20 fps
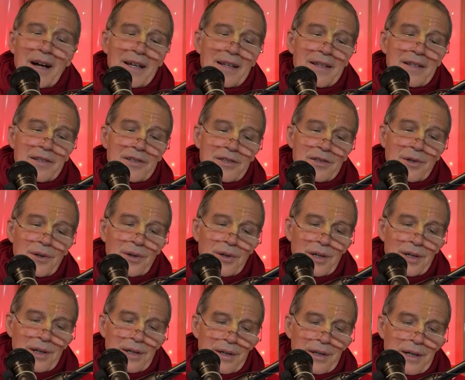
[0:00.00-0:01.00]
the soul
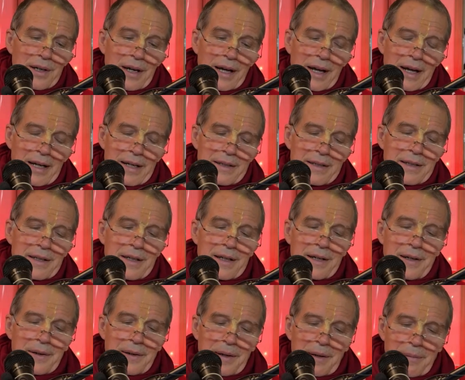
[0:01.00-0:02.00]
and uh,
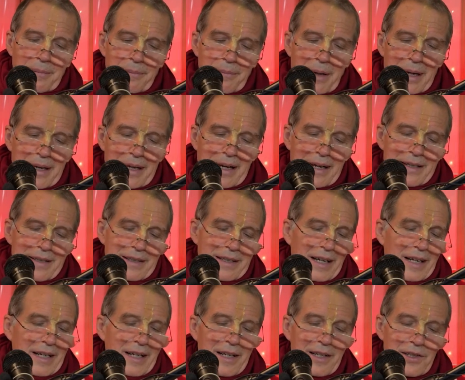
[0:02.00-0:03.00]
make us
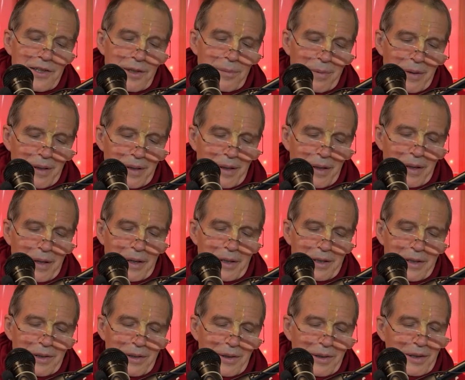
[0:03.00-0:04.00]
eligible
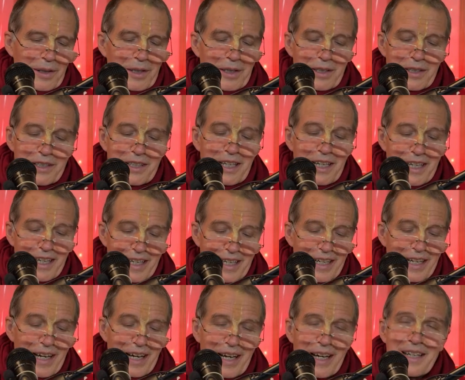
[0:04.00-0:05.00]
to
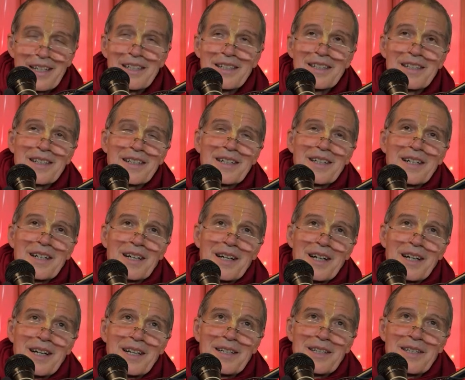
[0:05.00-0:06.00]
see and,
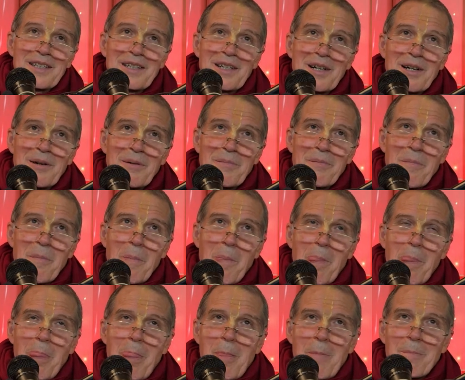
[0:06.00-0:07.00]
and uh,
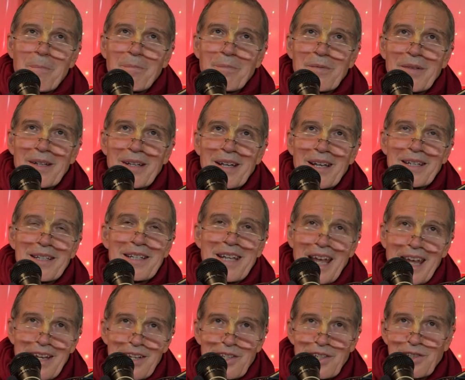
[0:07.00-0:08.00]

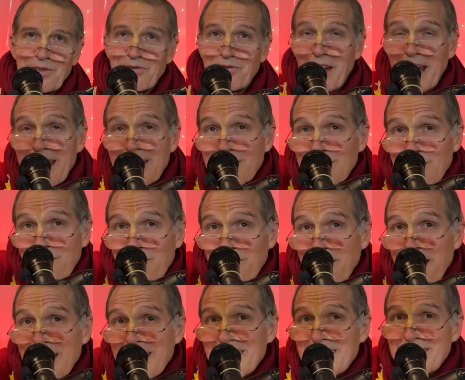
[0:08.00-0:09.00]
engage face to
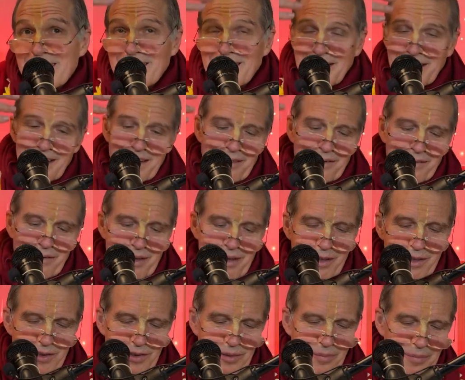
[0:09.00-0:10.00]
face with the
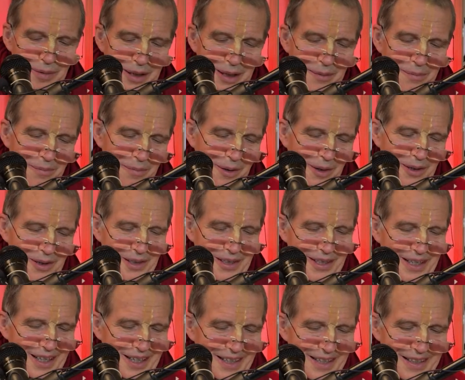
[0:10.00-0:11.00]
Supreme
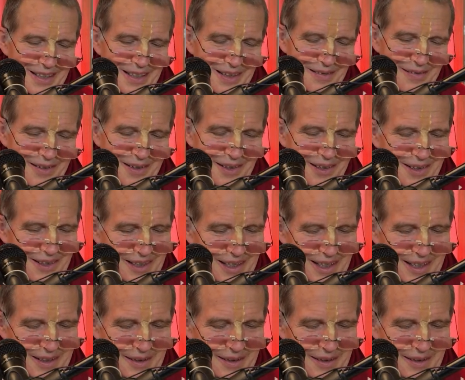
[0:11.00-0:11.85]
Personality of Godhead.